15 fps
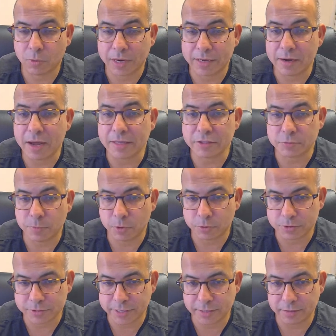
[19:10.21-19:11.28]
and why
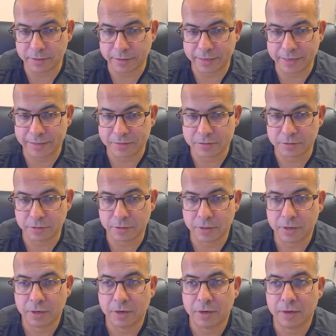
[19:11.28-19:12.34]
non-smokers get lung
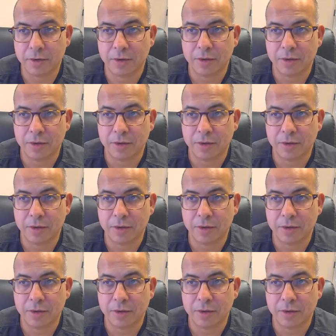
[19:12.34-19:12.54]
cancer.